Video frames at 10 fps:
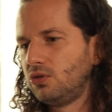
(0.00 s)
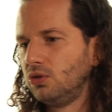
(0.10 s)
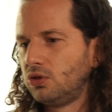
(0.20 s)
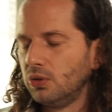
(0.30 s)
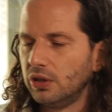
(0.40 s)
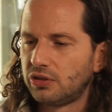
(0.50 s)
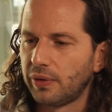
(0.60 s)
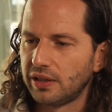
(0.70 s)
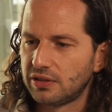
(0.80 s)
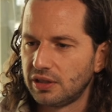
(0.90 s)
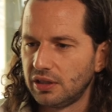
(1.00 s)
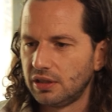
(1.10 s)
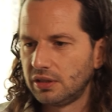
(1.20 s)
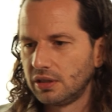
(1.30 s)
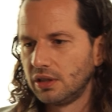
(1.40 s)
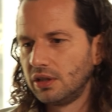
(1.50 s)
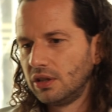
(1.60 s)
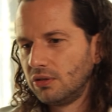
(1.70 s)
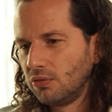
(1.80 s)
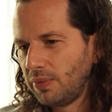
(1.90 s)
to 2020,
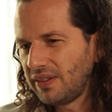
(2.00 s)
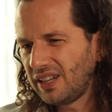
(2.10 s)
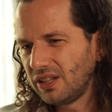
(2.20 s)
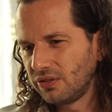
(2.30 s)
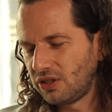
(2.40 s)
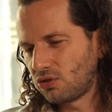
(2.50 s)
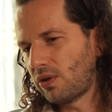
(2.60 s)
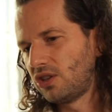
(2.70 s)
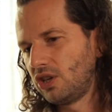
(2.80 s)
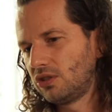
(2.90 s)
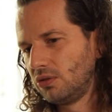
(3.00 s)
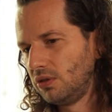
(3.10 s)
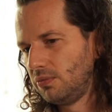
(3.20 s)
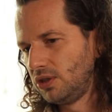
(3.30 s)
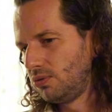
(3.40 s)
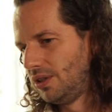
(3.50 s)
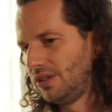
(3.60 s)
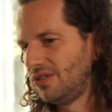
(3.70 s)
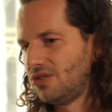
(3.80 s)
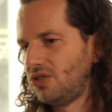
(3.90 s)
we're basically on this trajectory
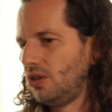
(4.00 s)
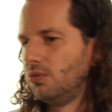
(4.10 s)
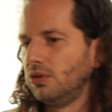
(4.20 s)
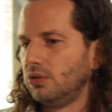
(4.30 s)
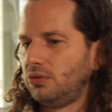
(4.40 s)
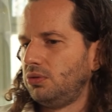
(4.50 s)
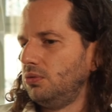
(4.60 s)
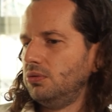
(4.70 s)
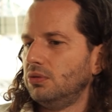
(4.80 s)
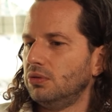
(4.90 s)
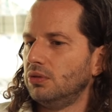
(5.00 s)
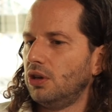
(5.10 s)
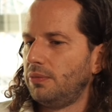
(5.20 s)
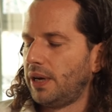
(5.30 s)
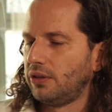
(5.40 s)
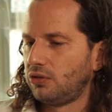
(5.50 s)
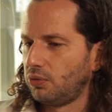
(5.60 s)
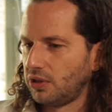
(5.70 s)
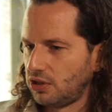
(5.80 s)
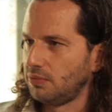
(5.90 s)
between 0 to about
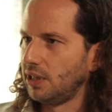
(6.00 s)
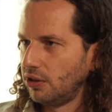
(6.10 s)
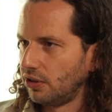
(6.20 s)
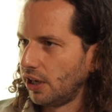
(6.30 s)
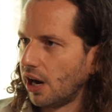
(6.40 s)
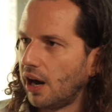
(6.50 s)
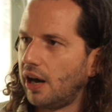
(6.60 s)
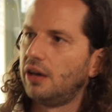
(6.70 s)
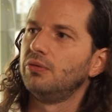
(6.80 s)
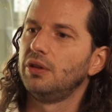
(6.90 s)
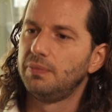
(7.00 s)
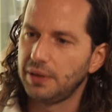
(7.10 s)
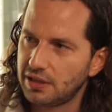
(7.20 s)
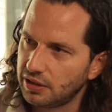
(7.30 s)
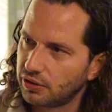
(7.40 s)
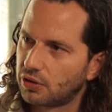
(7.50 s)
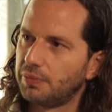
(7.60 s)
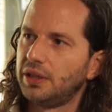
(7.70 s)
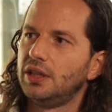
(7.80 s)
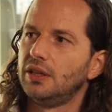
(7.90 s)
20 million ARR. We're building the
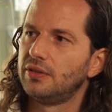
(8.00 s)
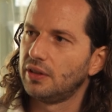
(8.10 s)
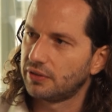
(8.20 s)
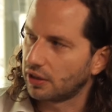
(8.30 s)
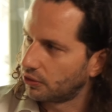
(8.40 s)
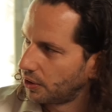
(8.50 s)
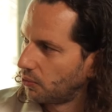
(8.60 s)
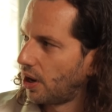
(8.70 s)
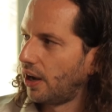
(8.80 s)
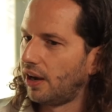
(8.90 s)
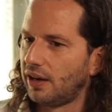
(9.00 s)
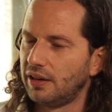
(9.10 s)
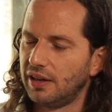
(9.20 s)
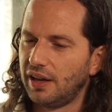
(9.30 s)
company. Things are going well.